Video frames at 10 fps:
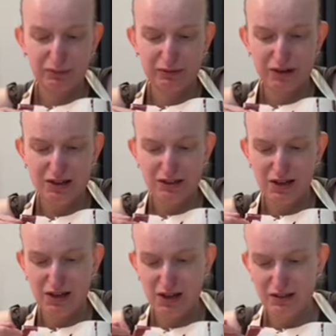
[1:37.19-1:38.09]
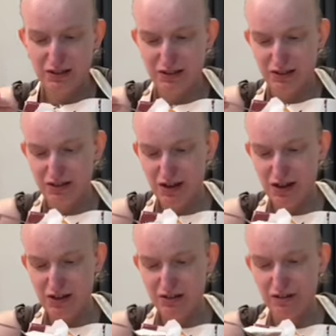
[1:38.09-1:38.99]
press against the
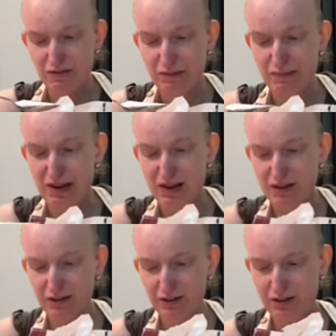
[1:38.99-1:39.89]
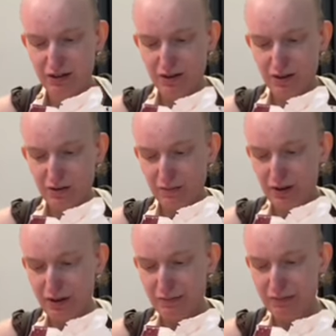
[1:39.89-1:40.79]
sides of the bag
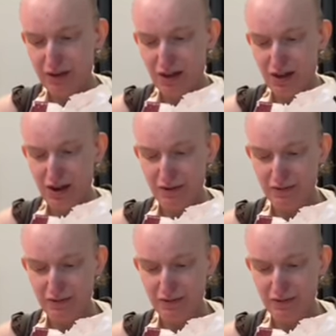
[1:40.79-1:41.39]
when you bring it out.